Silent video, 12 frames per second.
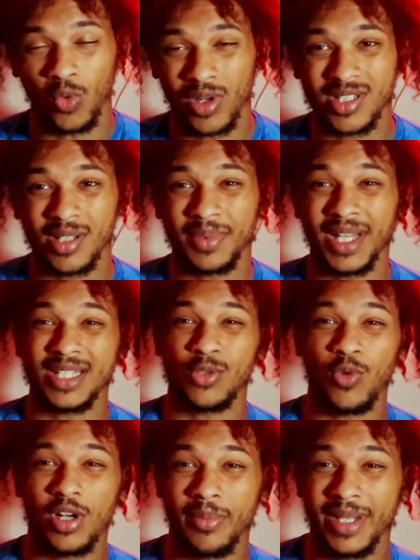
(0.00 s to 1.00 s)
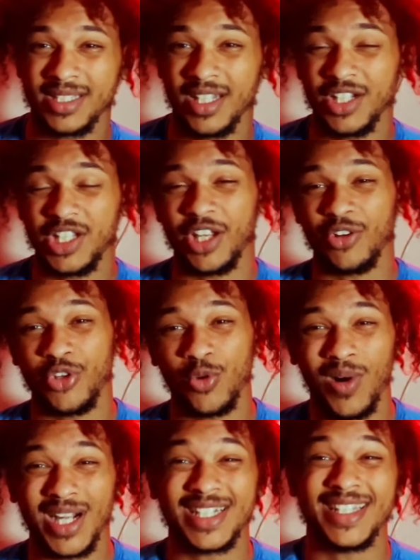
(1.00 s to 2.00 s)
What is up guys and welcome back to the channel. You're
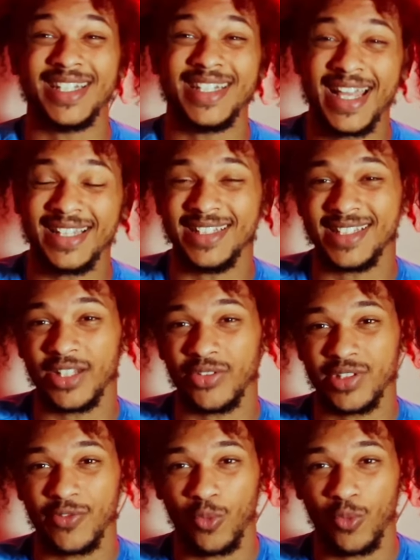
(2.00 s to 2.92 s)
watching the daily series of